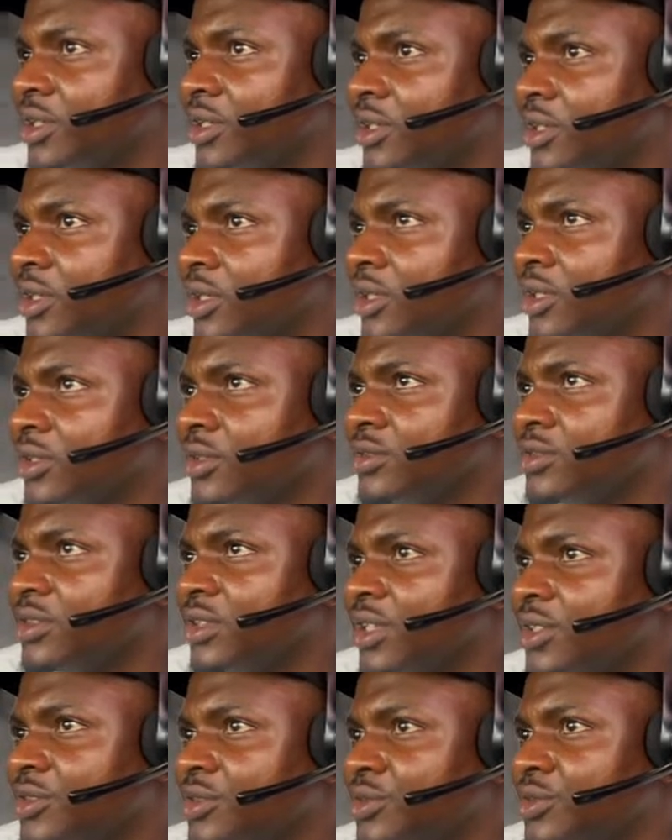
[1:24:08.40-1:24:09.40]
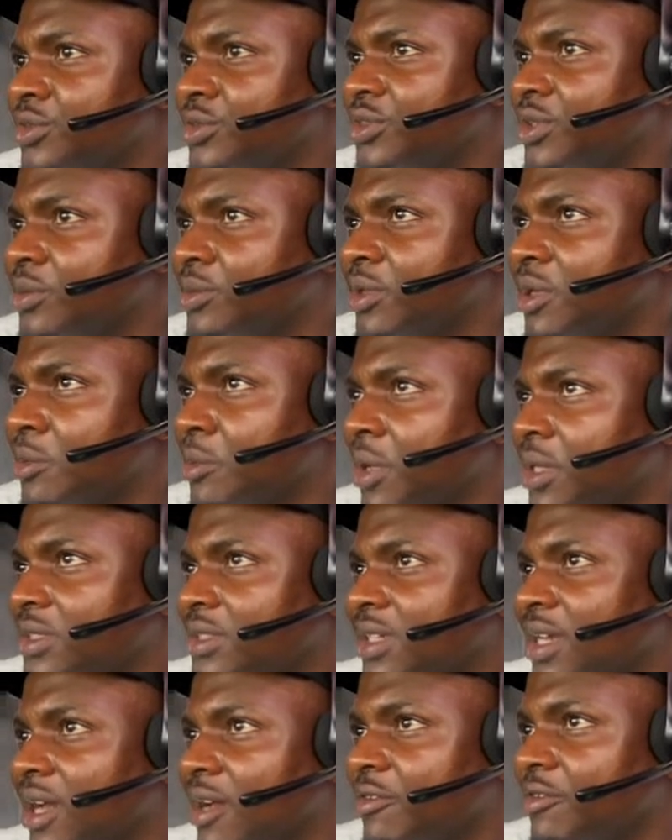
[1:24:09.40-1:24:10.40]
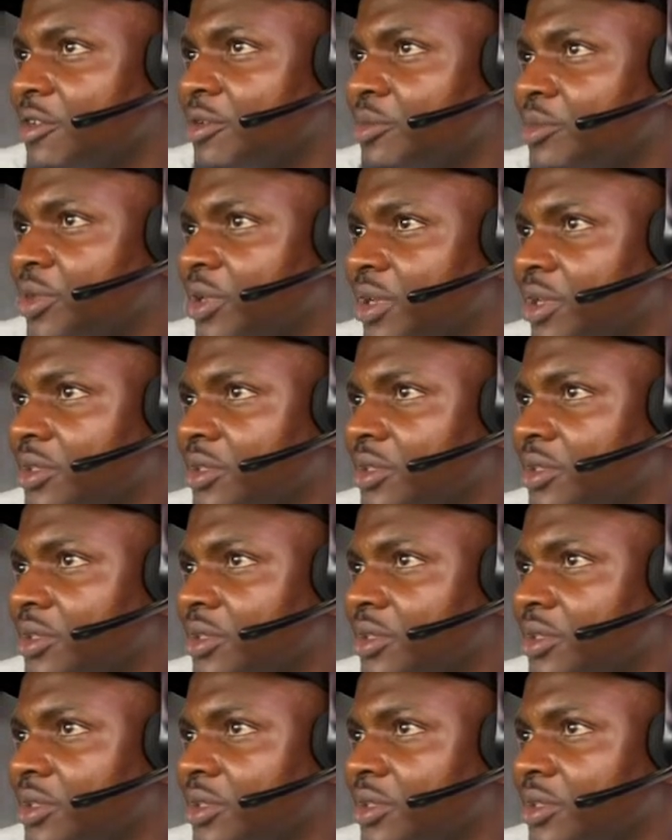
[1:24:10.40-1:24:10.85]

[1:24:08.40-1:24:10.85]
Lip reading: You said you wrote something about Caribbean.